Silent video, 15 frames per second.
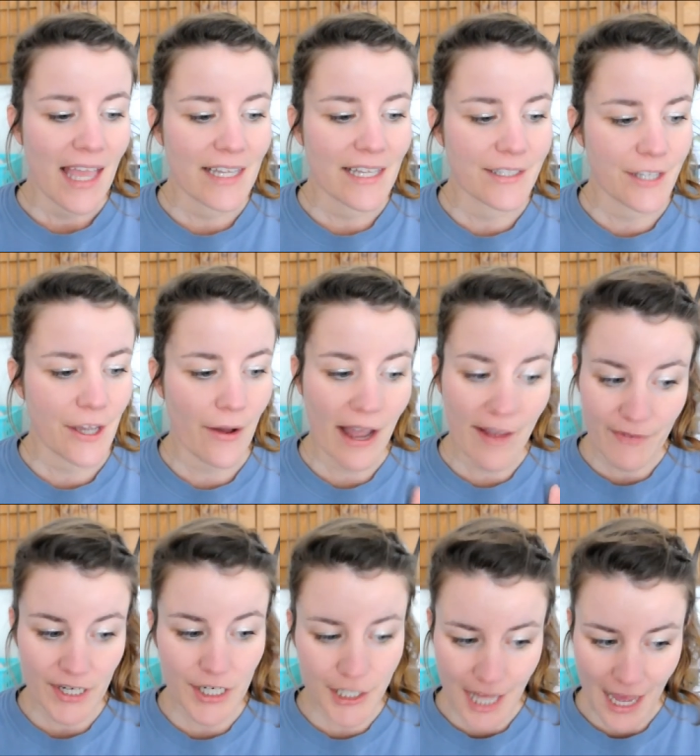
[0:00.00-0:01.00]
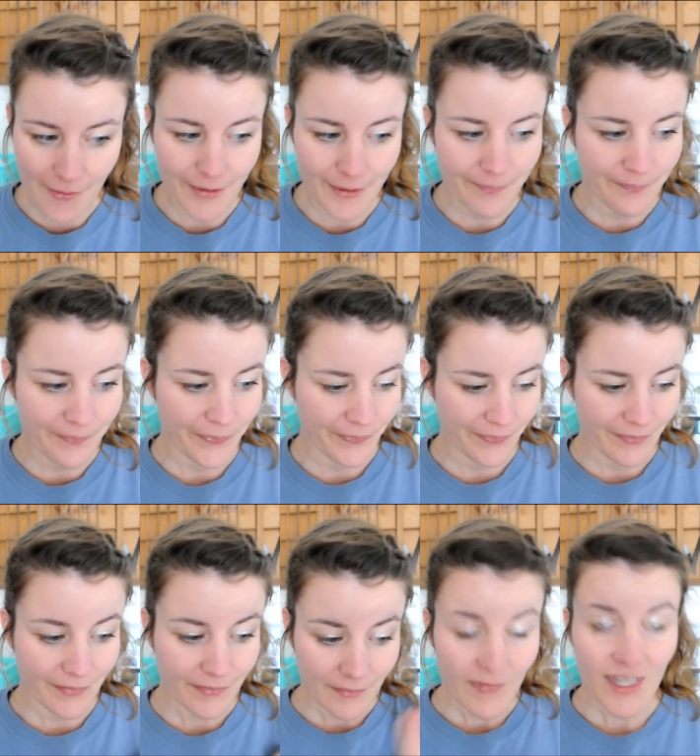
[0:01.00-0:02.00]
And so I finished that one
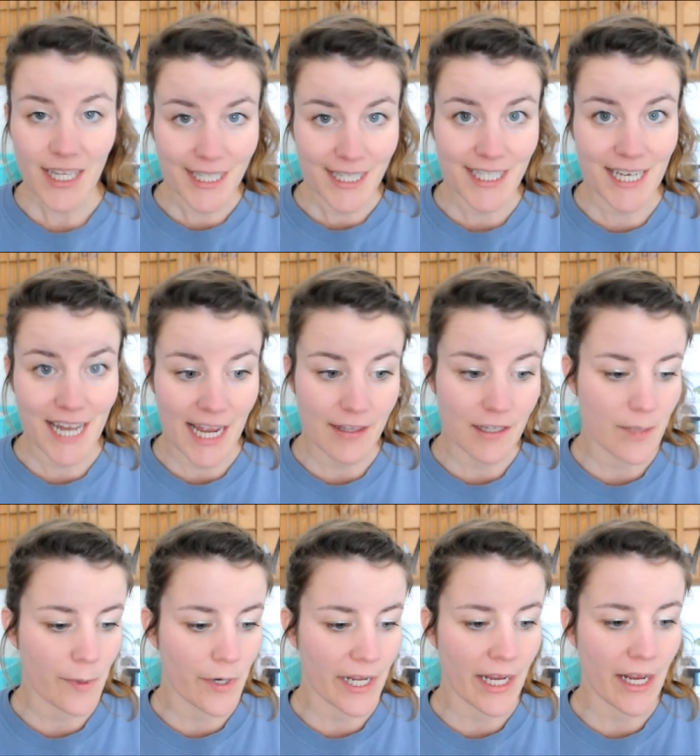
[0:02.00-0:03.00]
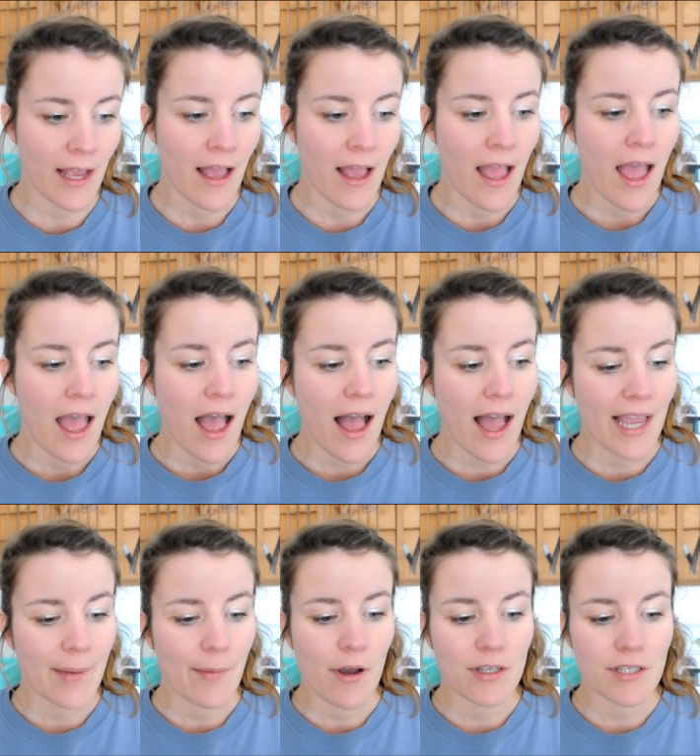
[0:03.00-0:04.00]
today, this morning. I
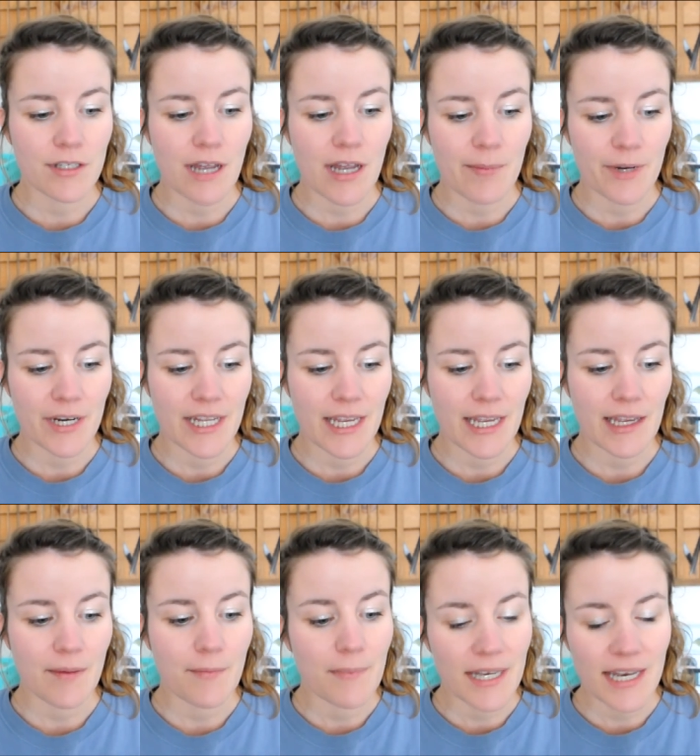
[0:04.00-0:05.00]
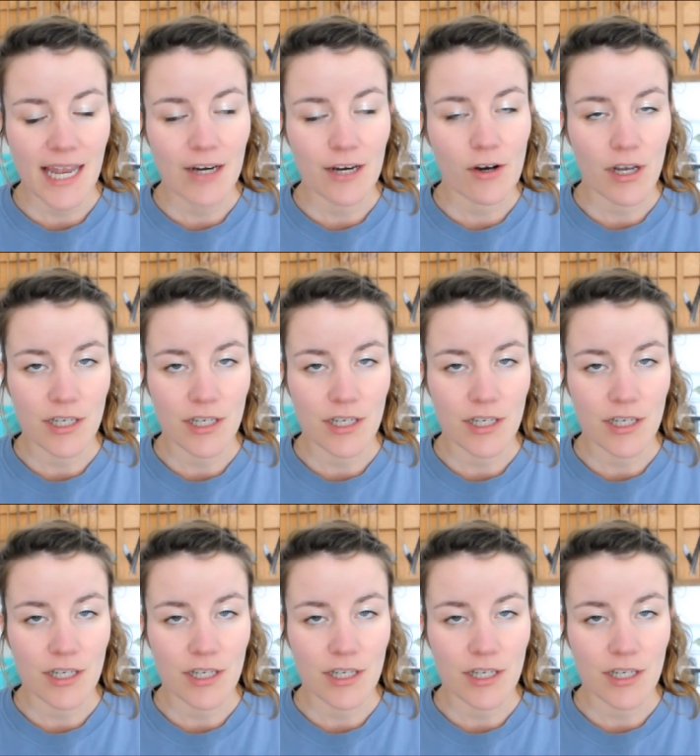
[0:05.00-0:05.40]
am also I'm reading Midnight